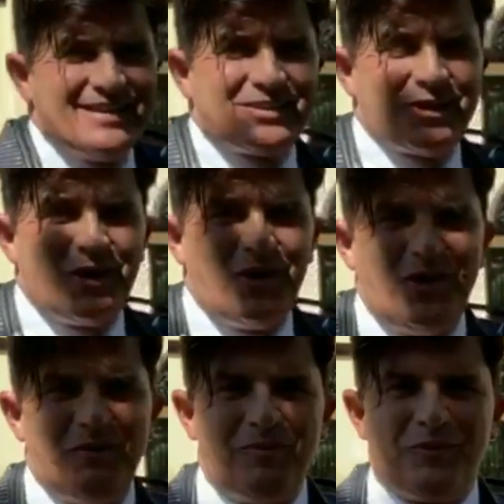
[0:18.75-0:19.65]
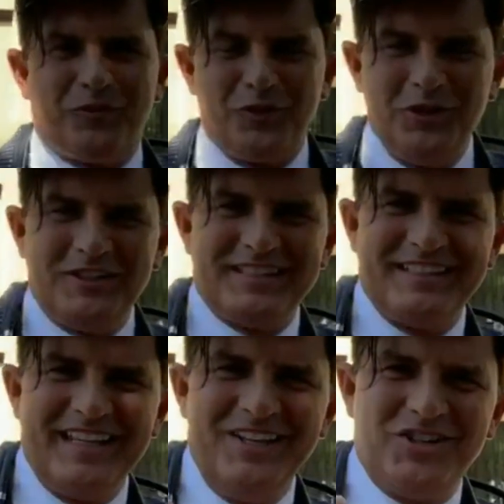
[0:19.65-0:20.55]
So fruits
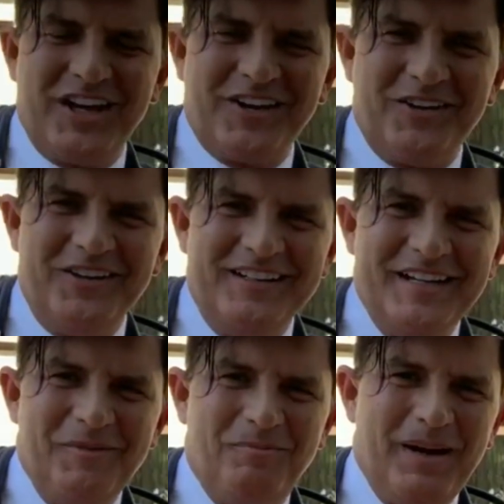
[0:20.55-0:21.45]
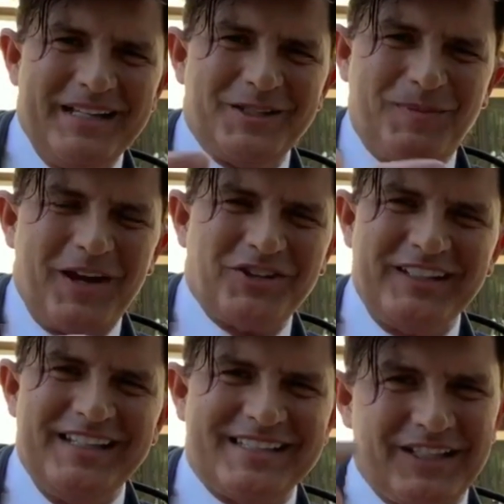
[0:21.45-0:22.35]
in general, but
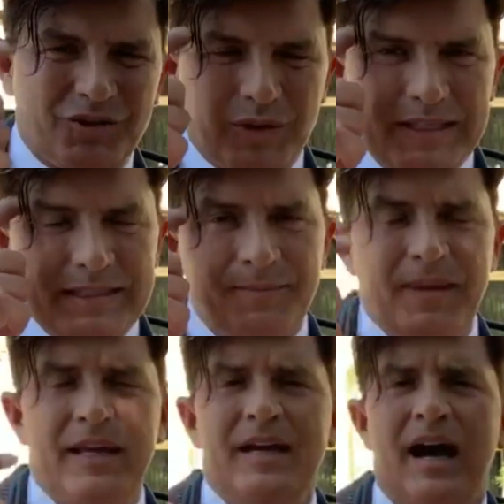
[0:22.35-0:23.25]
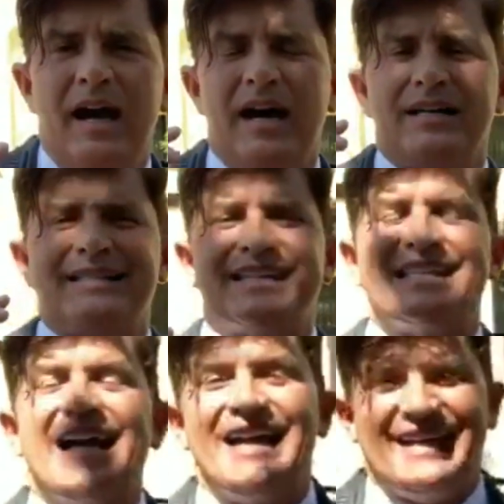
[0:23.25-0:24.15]
especially the citrus,
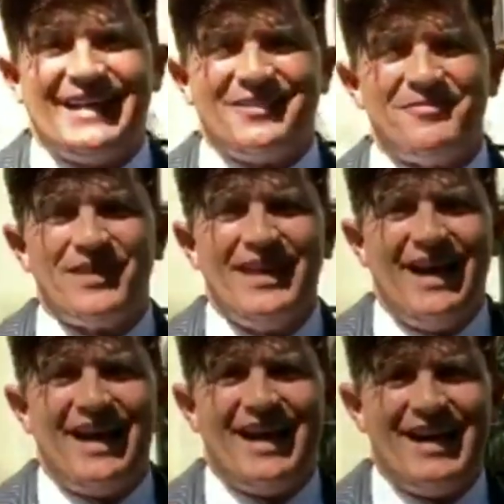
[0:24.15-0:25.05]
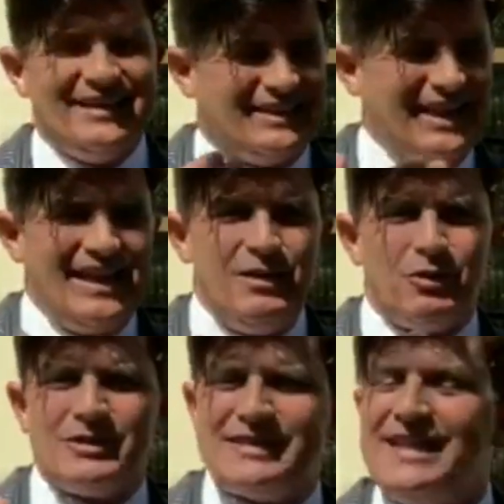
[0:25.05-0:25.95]
society, they
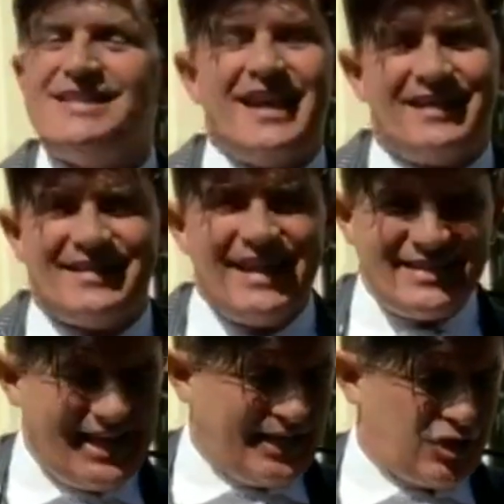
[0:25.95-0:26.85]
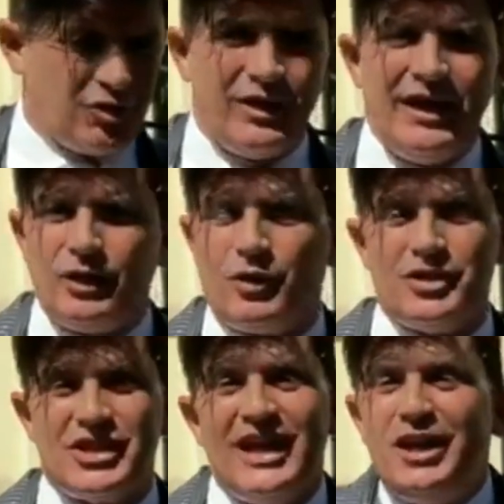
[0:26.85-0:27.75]
will satiate you. In other
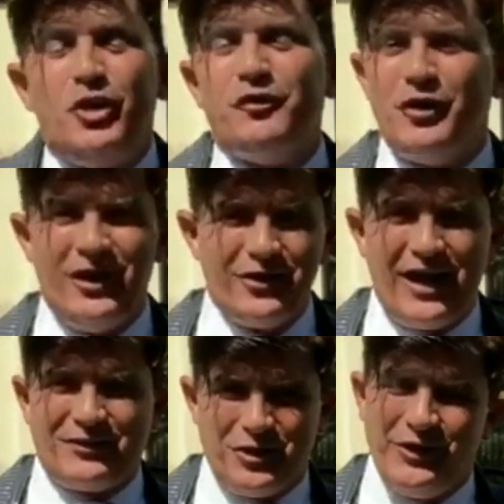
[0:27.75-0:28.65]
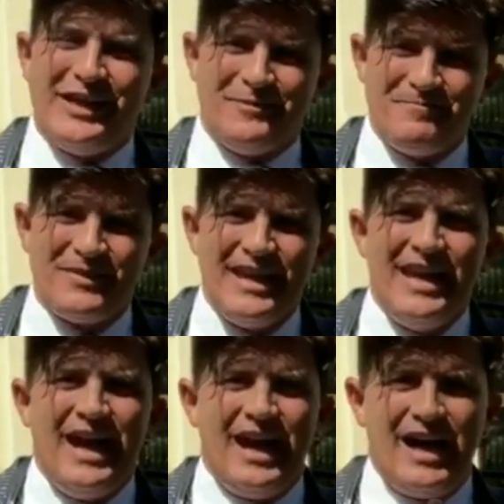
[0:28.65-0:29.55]
words, you don't feel hungry after you eat them.
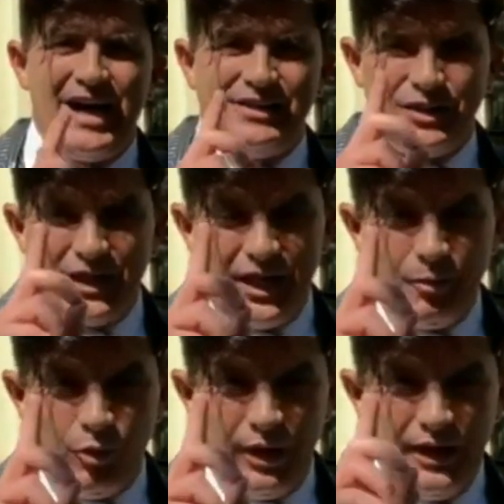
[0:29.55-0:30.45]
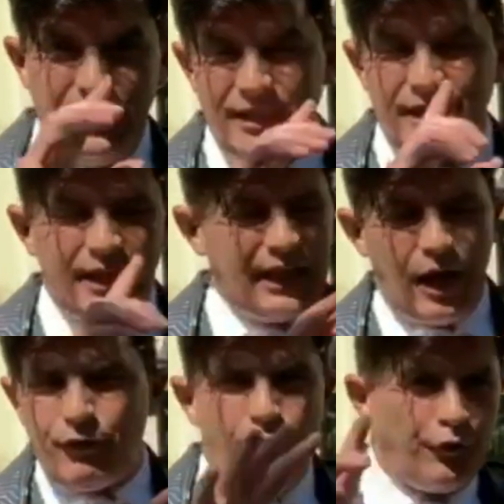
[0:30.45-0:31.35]
They're the number one
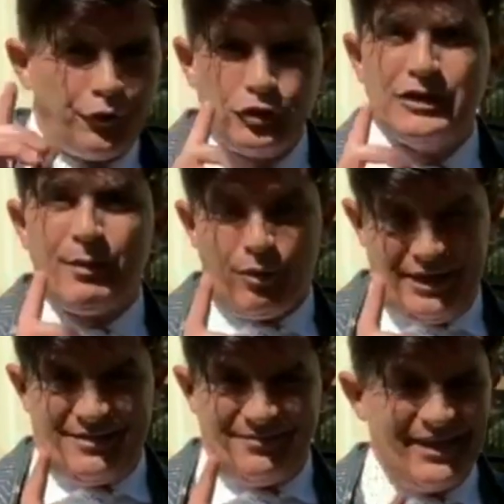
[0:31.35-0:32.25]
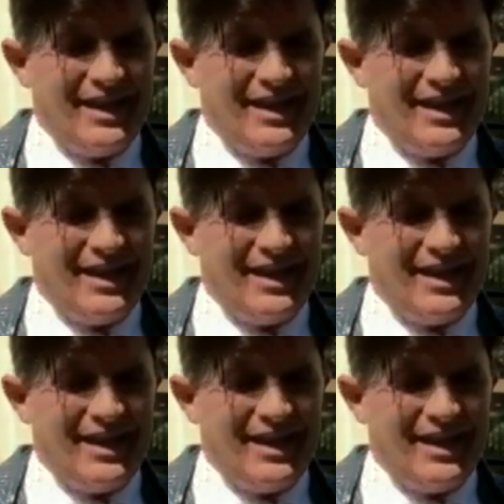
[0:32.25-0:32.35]
of all foods, number one.